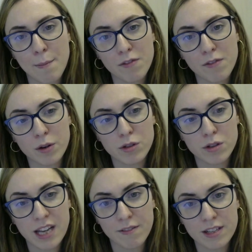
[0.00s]
of those
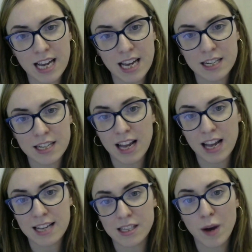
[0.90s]
who serve a sentence of
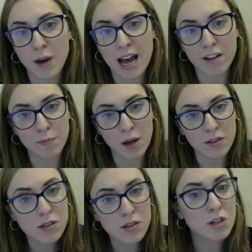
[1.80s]
less than 12
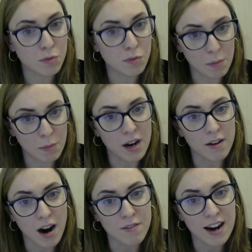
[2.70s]
months, which women
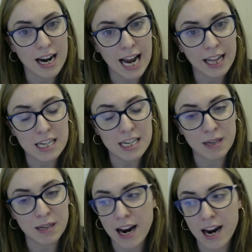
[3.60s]
are very likely
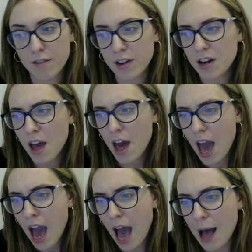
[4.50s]
to be serving.
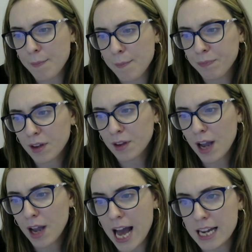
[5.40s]

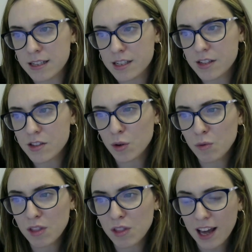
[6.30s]
And
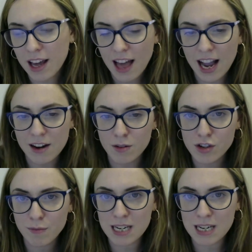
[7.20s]
so that kind of
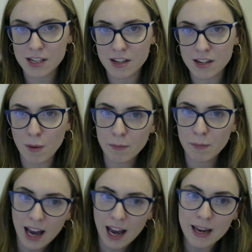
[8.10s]
notion of protection of the
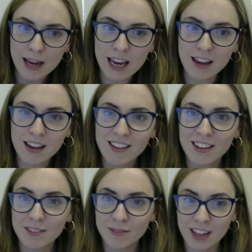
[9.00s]
public can be
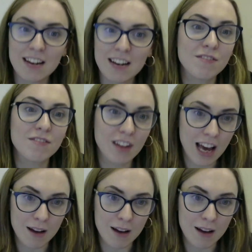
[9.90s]
kind of